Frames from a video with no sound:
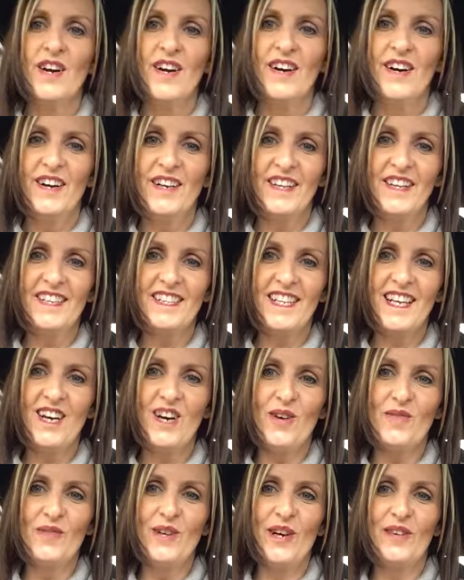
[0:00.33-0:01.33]
Hi there, it's Claire
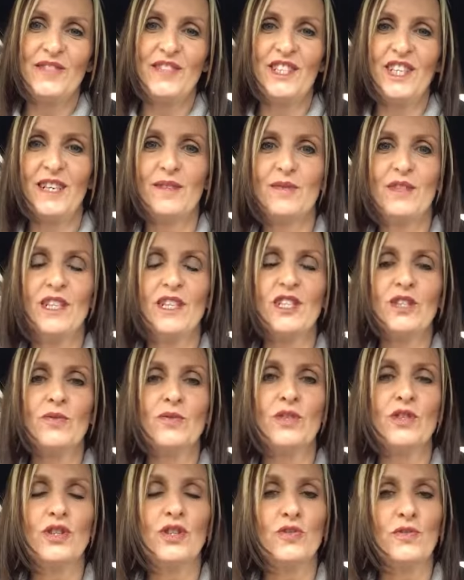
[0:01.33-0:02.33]
Hartman-James here. I just
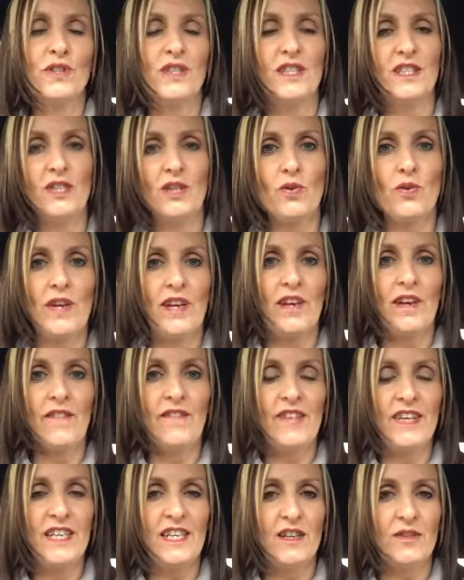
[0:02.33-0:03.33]
want to shoot this quick
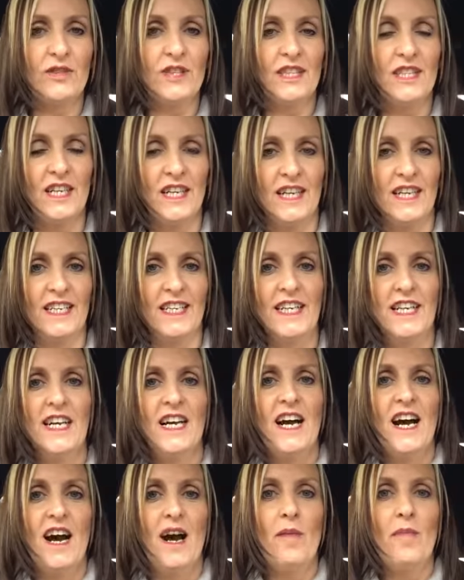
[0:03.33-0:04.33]
video today
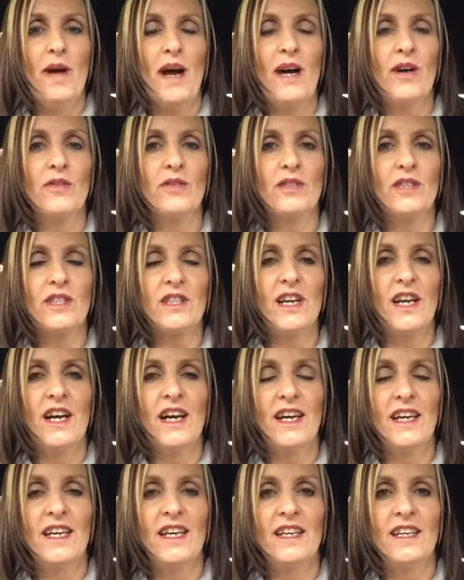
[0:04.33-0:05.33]
about
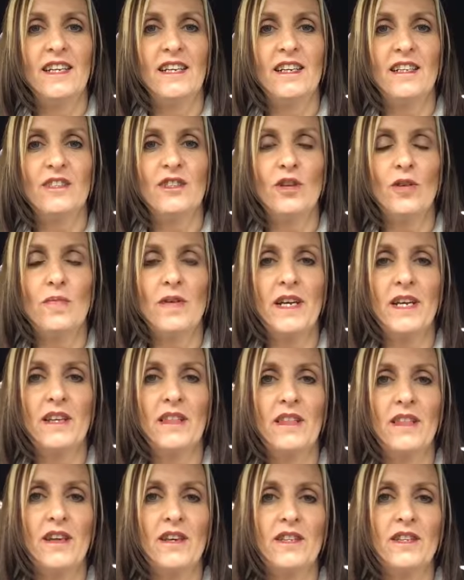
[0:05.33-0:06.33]
a topic
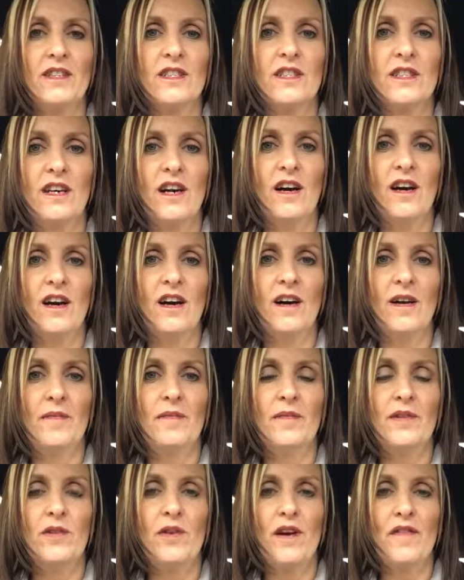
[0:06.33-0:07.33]
that
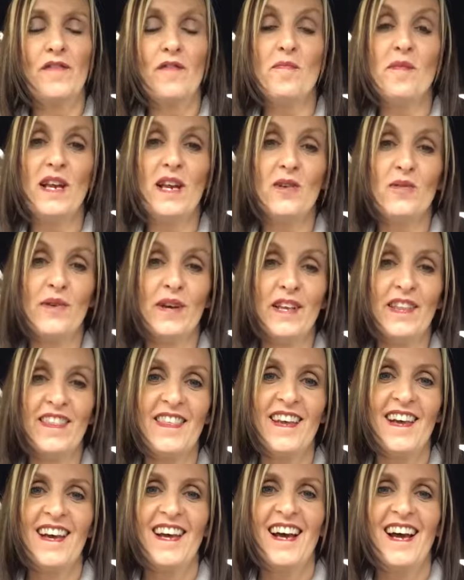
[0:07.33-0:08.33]
I'm quite familiar with
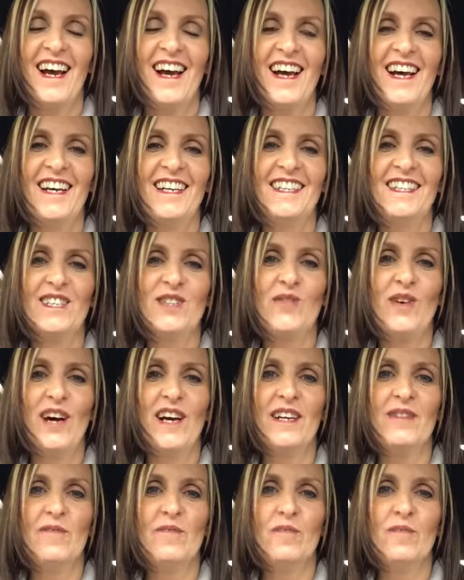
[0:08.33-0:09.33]
and
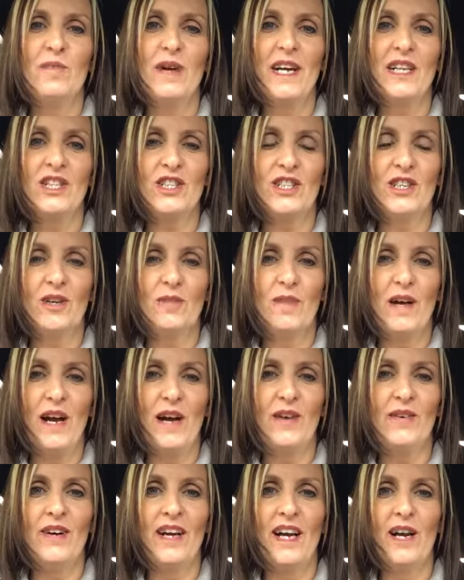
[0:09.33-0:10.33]
quite passionate
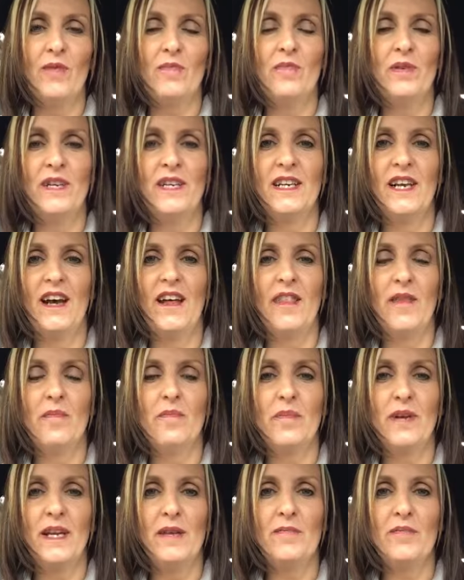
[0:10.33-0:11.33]
about helping other
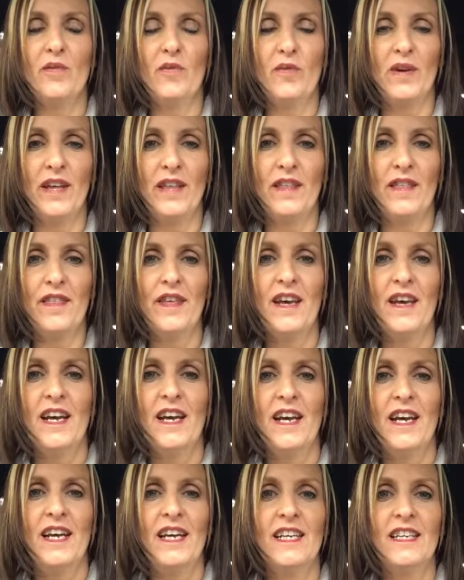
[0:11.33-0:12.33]
people with,
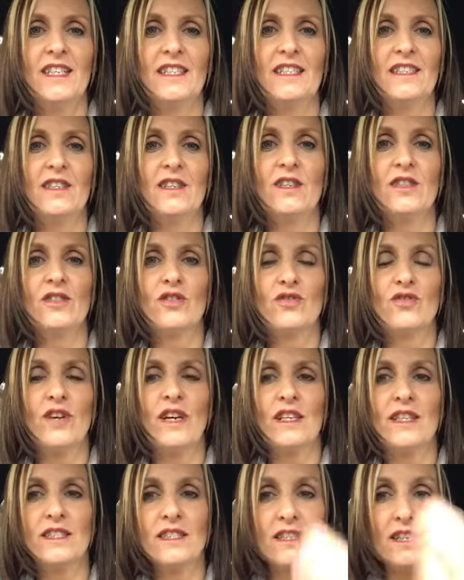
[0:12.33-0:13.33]
is
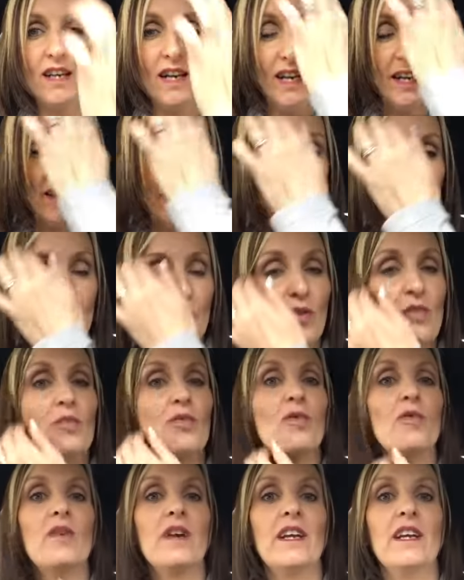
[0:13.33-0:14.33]
stress, and more
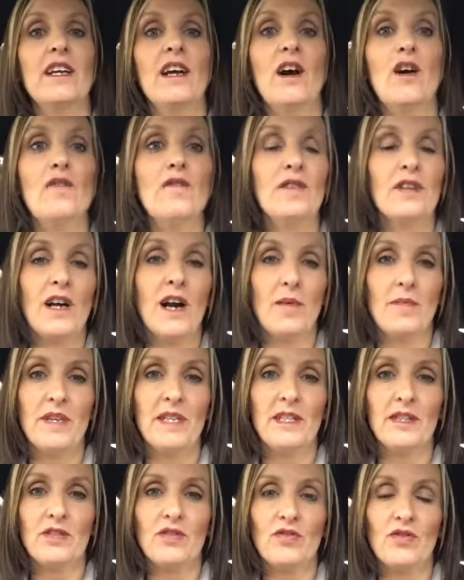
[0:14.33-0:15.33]
importantly
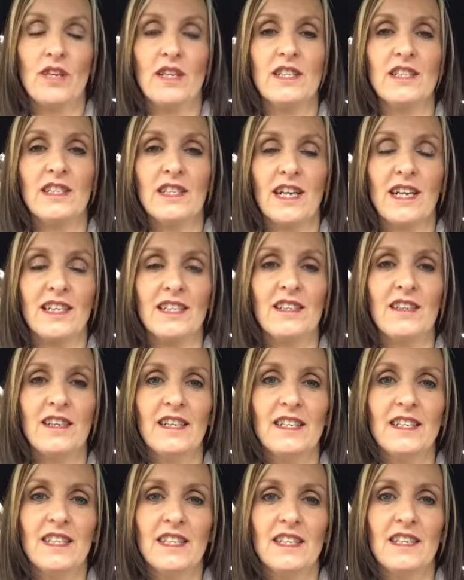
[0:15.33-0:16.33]
overcoming stress and
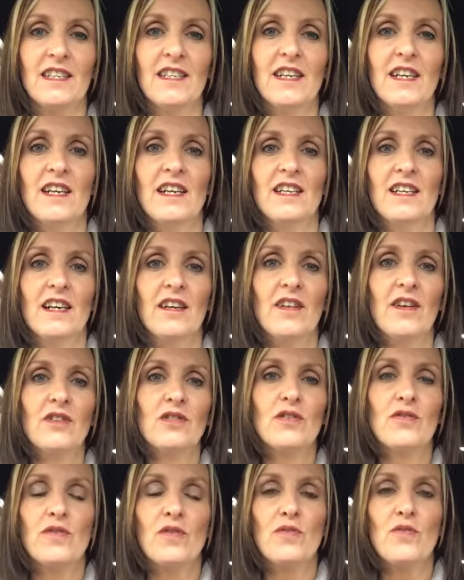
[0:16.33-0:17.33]
anxiety. Now,
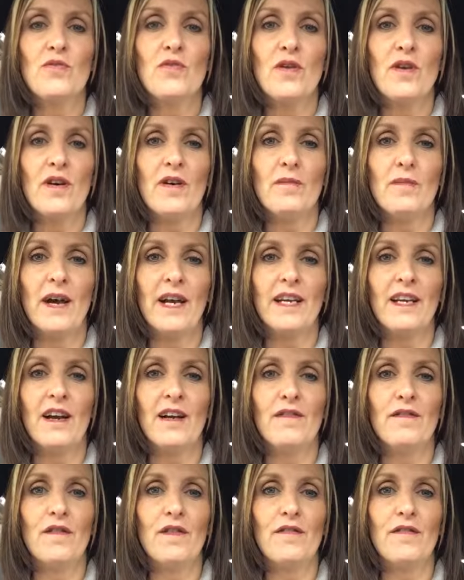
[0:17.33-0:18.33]
those of you that may
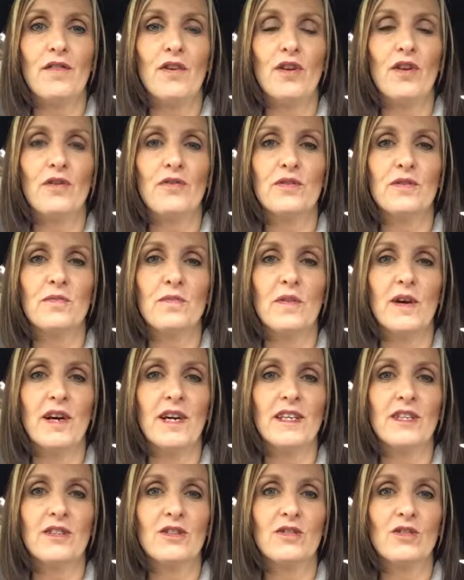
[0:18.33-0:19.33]
have followed
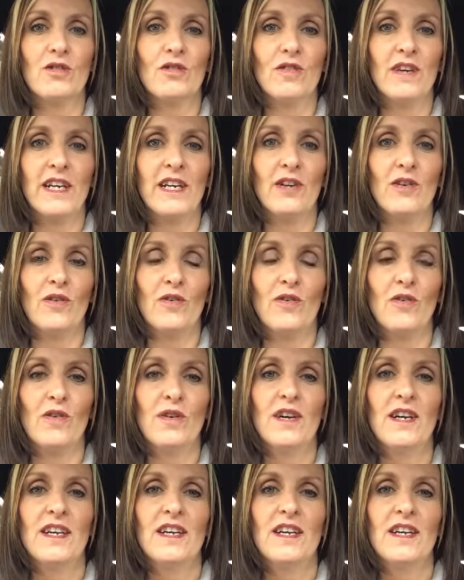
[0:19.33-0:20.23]
my story or